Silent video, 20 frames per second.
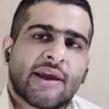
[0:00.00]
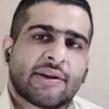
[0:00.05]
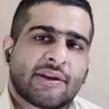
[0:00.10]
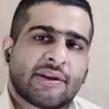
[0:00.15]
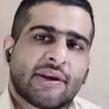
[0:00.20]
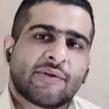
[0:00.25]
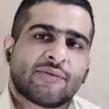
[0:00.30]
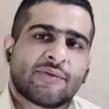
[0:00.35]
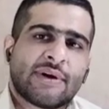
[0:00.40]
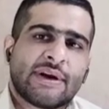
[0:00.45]

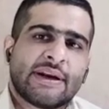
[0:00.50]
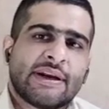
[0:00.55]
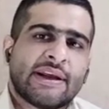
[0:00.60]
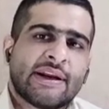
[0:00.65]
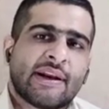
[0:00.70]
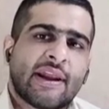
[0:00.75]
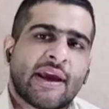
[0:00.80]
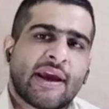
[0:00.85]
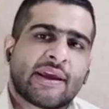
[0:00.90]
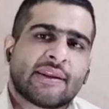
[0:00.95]
really
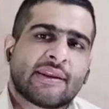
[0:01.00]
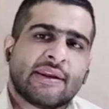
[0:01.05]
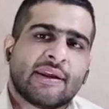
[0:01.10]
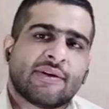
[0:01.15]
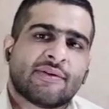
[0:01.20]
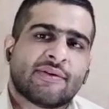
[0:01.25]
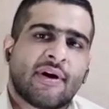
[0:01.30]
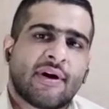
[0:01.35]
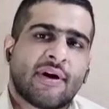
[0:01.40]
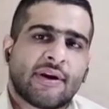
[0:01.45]
like the
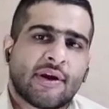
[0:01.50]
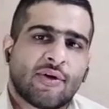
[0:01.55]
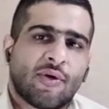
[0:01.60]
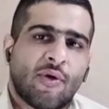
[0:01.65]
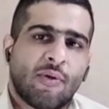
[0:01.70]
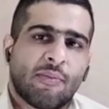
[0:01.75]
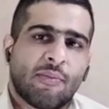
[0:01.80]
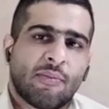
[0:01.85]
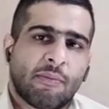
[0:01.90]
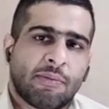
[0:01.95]
Iranian
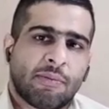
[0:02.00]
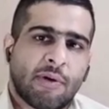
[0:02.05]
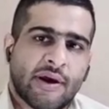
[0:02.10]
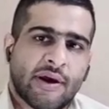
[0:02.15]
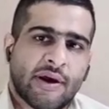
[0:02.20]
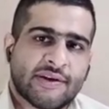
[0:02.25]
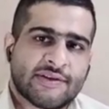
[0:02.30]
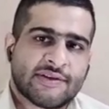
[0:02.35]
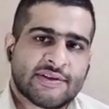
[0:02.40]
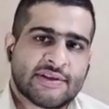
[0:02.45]
home
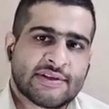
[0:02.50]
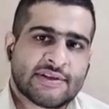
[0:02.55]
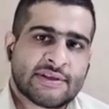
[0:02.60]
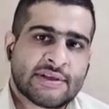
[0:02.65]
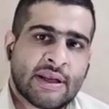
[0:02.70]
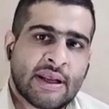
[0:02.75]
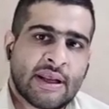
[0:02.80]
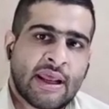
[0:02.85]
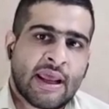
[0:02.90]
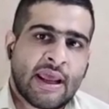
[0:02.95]

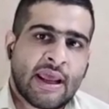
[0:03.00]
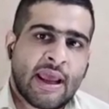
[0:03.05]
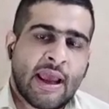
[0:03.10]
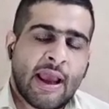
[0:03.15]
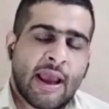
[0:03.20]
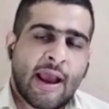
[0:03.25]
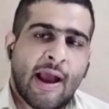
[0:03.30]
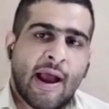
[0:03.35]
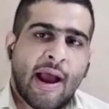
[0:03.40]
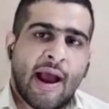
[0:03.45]
appliances.
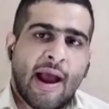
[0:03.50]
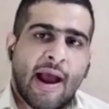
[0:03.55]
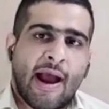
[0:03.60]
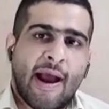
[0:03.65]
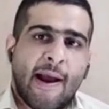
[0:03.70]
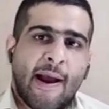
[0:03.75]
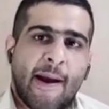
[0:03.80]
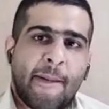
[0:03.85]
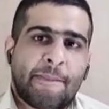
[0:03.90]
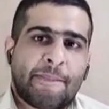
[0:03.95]

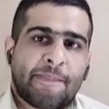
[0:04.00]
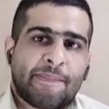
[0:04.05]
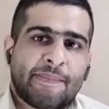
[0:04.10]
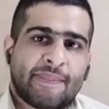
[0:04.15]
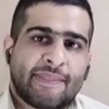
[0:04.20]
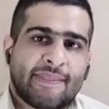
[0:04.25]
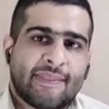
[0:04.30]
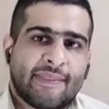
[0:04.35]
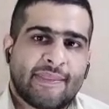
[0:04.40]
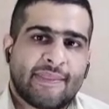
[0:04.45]
Uh,
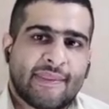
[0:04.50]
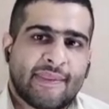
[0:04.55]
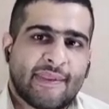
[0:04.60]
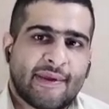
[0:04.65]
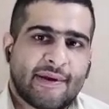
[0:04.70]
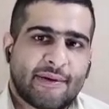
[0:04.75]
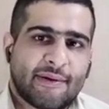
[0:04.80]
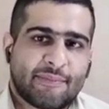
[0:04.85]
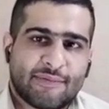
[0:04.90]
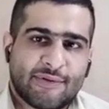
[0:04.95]

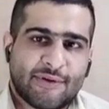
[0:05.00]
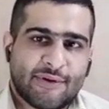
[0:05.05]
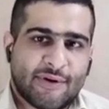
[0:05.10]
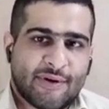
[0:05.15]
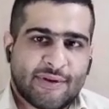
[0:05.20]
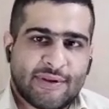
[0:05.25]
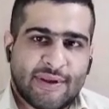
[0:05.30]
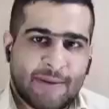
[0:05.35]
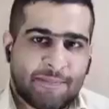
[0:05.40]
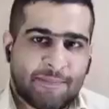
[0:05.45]

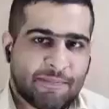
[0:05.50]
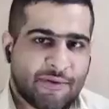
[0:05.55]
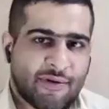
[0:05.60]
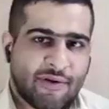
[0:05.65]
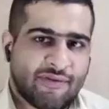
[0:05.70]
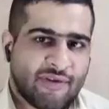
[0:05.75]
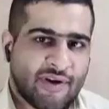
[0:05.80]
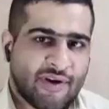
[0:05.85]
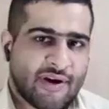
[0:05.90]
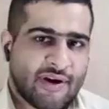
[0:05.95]
they
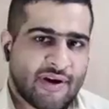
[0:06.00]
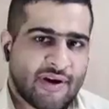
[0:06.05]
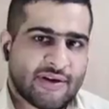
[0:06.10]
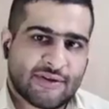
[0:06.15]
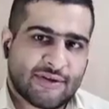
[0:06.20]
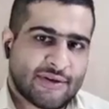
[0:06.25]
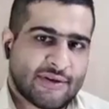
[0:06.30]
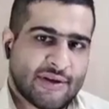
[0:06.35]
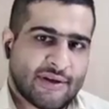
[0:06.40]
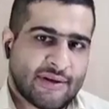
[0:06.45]
prefer it
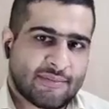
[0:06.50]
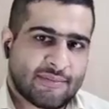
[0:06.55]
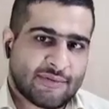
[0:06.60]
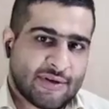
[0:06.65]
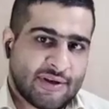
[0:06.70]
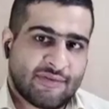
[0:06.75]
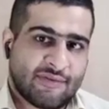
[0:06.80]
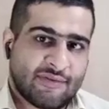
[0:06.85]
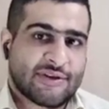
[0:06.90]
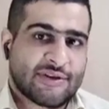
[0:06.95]
to
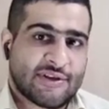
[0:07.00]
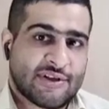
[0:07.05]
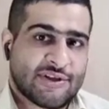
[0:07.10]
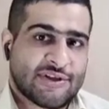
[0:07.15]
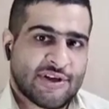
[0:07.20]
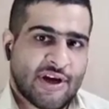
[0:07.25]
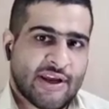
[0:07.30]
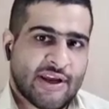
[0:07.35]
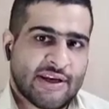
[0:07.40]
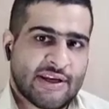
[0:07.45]
even
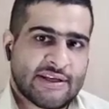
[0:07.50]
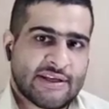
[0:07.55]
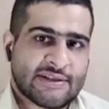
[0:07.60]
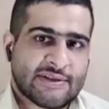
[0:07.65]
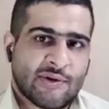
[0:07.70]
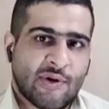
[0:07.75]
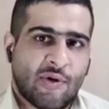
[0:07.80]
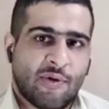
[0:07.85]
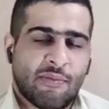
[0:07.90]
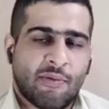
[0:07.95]
Chinese
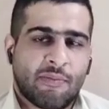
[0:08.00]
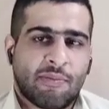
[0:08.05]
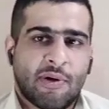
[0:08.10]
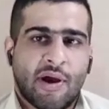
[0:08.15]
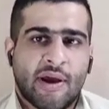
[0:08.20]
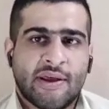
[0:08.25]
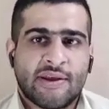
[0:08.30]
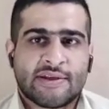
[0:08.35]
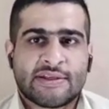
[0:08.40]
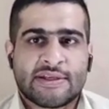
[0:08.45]
home
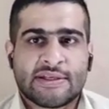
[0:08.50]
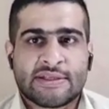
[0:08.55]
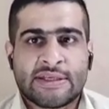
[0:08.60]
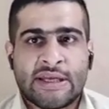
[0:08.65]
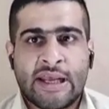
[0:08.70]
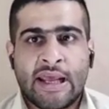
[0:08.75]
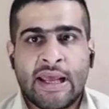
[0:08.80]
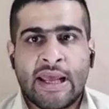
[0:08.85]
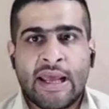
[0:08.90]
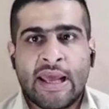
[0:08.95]
appliances.
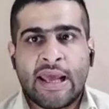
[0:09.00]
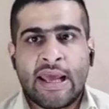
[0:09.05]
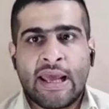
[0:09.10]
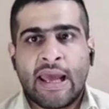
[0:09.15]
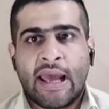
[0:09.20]
Uh,